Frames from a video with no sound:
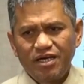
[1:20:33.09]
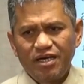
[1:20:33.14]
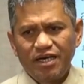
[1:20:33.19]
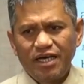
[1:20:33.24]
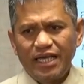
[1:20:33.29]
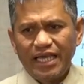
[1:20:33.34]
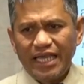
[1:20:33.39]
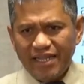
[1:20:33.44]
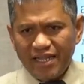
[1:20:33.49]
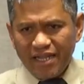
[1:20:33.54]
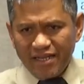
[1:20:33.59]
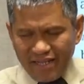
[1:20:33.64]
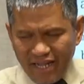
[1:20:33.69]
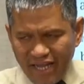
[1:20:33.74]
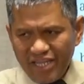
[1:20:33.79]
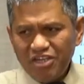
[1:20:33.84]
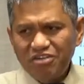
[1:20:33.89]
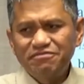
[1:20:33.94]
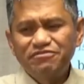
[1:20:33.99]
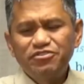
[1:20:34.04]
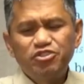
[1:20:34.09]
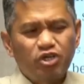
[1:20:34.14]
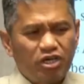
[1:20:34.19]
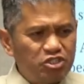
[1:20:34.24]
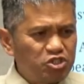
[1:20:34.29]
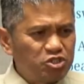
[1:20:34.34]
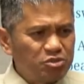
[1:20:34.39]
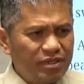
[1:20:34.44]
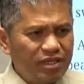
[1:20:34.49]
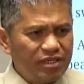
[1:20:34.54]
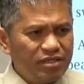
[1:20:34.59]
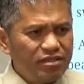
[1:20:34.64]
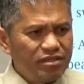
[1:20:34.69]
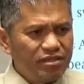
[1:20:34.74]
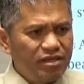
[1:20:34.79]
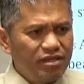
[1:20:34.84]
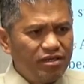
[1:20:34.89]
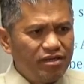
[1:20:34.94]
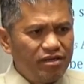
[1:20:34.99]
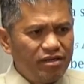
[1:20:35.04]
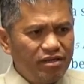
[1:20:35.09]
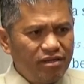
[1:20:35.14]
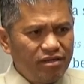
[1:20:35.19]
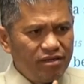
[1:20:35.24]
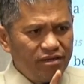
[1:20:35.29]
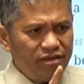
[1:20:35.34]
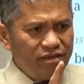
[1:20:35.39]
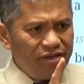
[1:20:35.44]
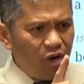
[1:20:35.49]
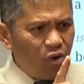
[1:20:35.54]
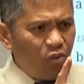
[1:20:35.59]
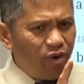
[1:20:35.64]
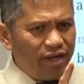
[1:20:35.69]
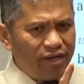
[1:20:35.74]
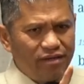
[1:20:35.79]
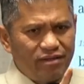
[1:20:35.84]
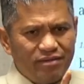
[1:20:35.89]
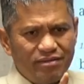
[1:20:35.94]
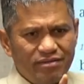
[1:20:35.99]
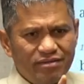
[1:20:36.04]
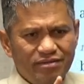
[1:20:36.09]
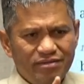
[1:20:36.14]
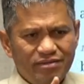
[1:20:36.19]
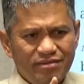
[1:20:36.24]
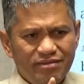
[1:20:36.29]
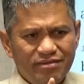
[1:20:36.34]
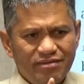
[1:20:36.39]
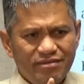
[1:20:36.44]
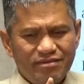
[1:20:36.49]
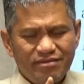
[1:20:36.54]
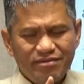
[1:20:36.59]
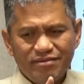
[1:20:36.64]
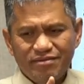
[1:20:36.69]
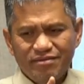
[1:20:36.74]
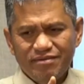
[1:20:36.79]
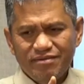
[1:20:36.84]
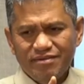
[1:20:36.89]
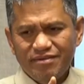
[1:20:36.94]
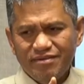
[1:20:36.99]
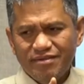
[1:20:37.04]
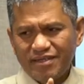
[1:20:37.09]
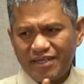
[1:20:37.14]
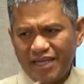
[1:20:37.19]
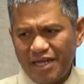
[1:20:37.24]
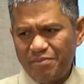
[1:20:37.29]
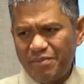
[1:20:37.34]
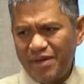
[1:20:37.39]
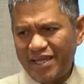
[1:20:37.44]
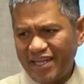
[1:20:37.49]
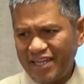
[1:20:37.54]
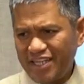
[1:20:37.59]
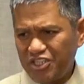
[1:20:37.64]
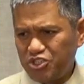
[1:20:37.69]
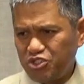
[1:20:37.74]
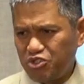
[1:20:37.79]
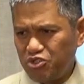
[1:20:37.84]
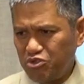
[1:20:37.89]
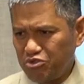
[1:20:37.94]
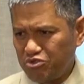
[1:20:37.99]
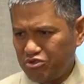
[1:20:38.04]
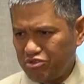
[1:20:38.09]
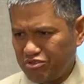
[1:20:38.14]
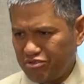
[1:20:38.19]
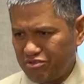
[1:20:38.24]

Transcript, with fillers: in the day of judgment, no one can make an excuse.